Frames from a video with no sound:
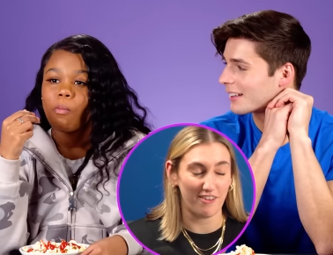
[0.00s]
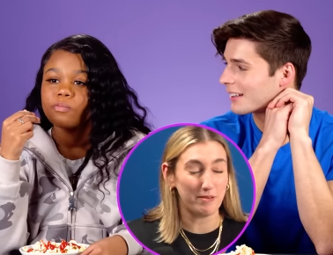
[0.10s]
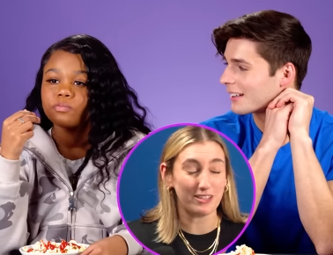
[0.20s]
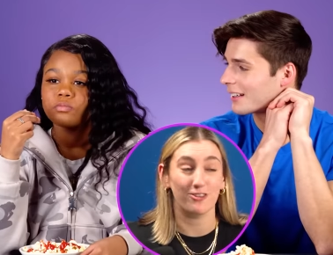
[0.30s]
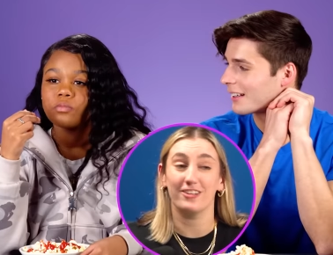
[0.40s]
Speaker 1: I've
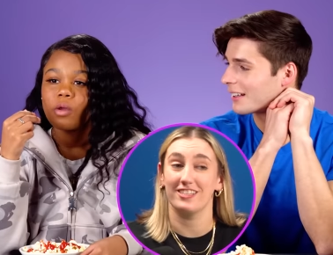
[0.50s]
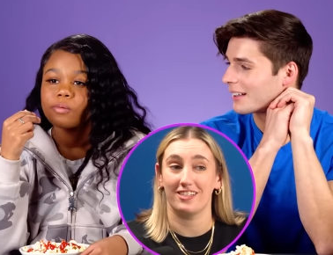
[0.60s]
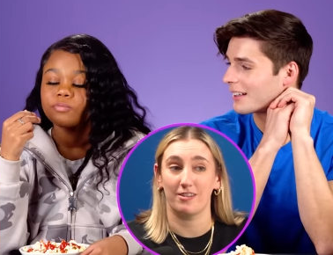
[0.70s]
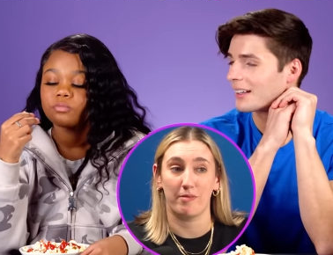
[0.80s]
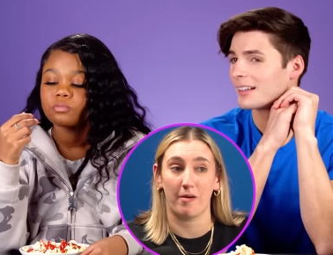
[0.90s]
put soy
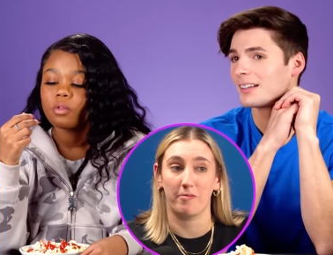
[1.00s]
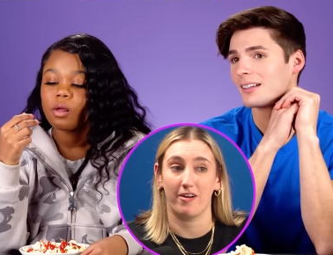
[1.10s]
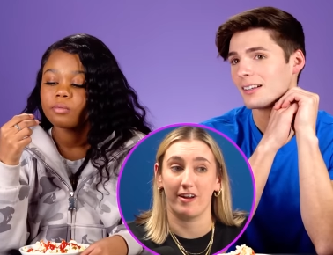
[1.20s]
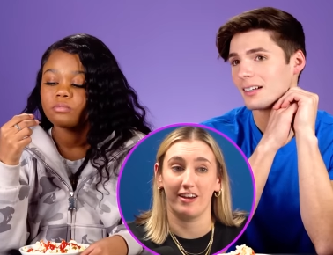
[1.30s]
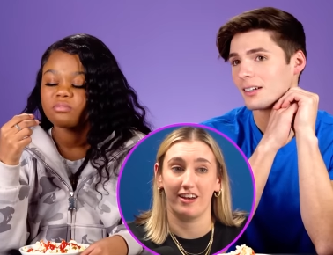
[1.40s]
sauce on
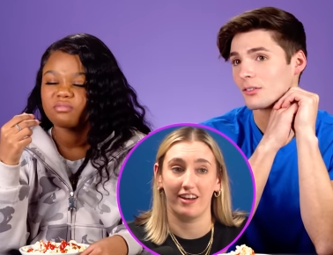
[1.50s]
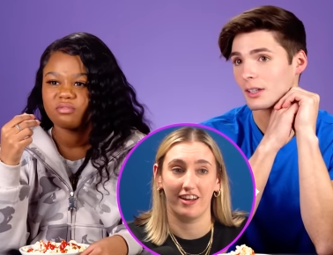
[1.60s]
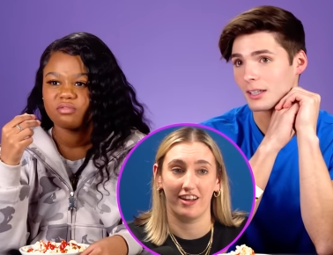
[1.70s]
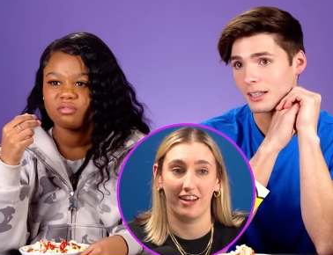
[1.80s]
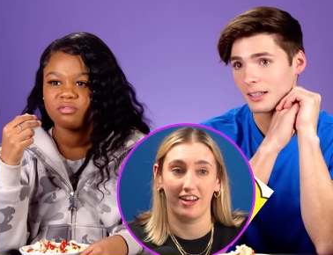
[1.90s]
popcorn.
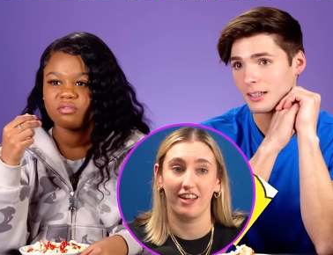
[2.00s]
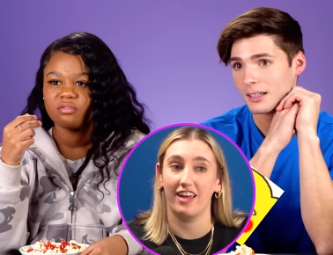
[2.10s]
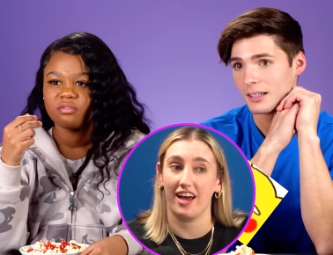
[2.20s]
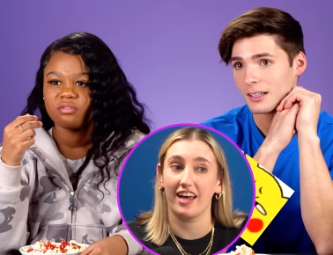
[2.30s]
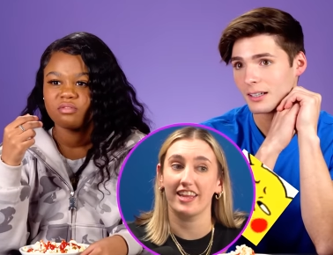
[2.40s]
Speaker 2: Really?
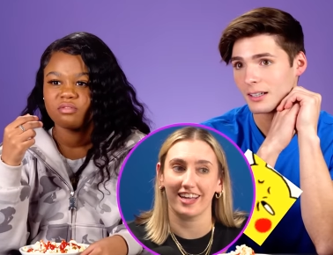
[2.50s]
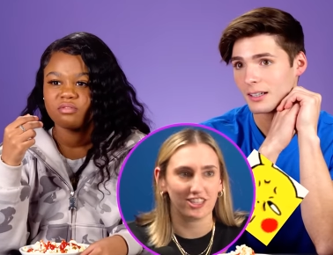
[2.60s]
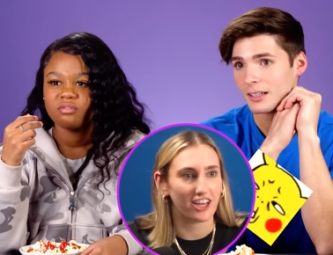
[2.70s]
Speaker 1: Yeah, and that's